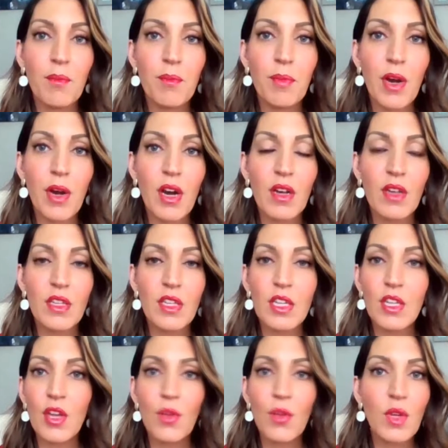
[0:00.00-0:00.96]
But
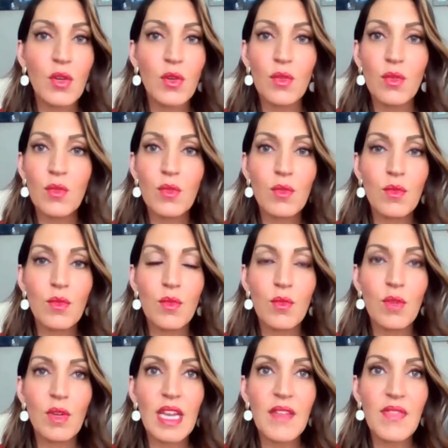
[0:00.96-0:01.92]
we all
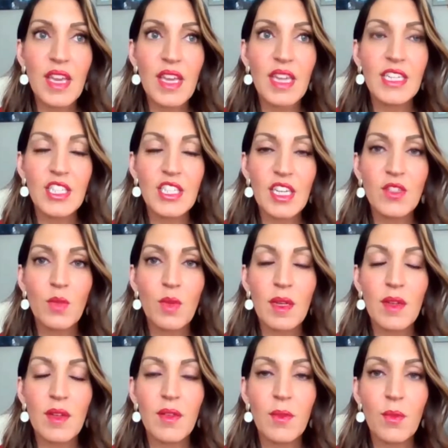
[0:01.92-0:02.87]
in the
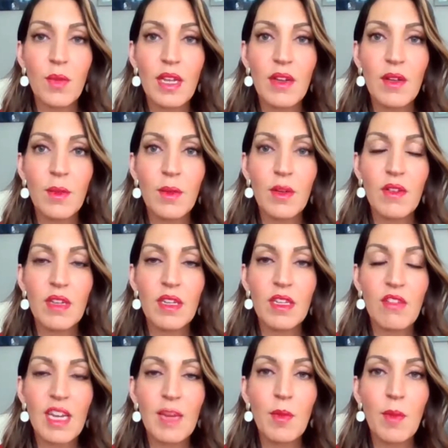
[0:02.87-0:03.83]
NHS, we're an
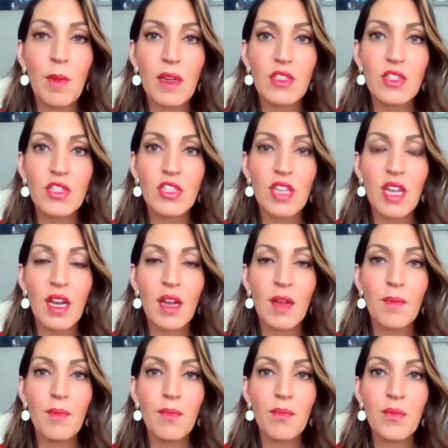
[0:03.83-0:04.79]
incredible bunch
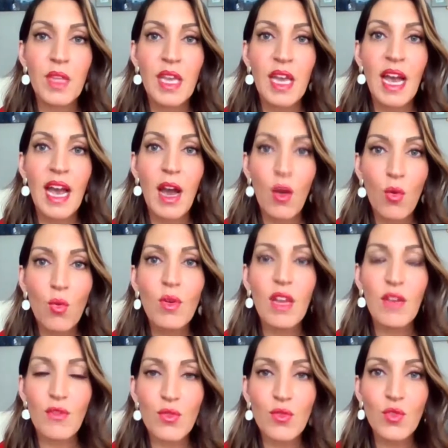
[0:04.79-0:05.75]
at all
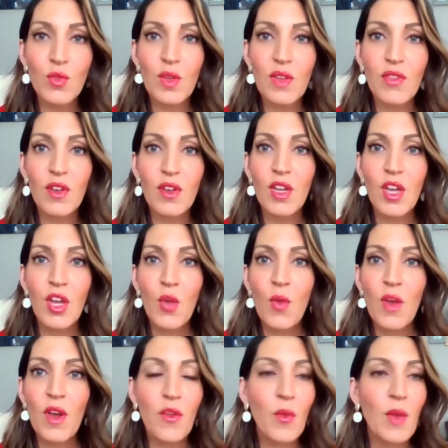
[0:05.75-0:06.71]
levels, whether
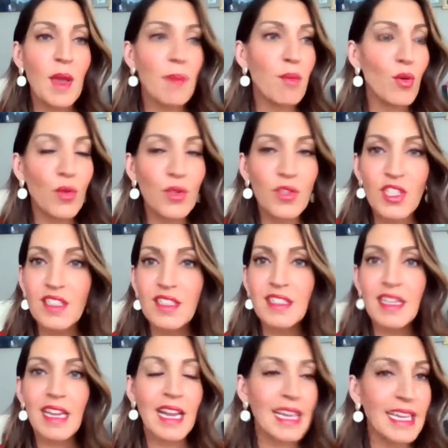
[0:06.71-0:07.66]
we're
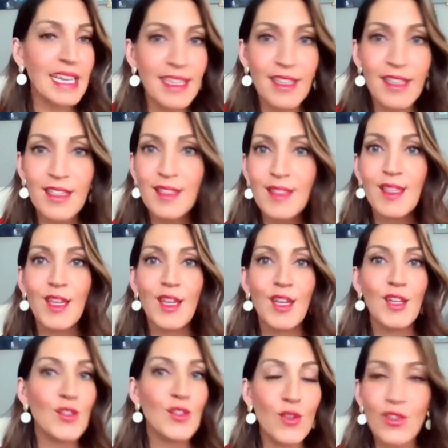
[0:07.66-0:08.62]
porters, cleaners,
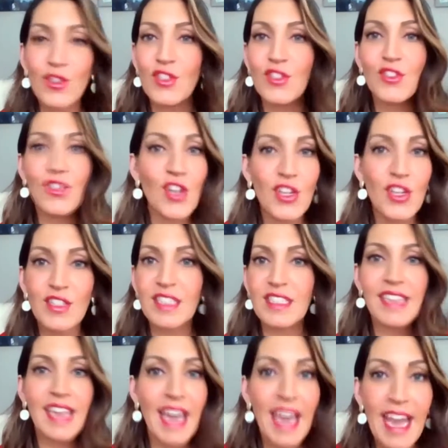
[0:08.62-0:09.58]
doctors,
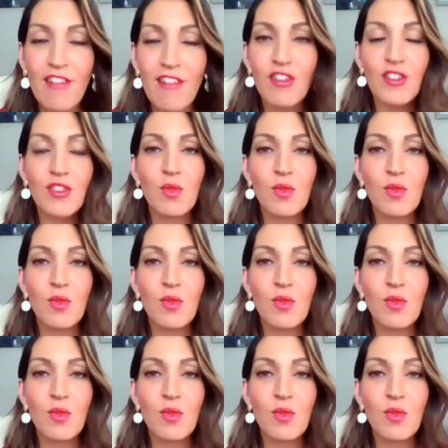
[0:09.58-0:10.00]
nurses, carers.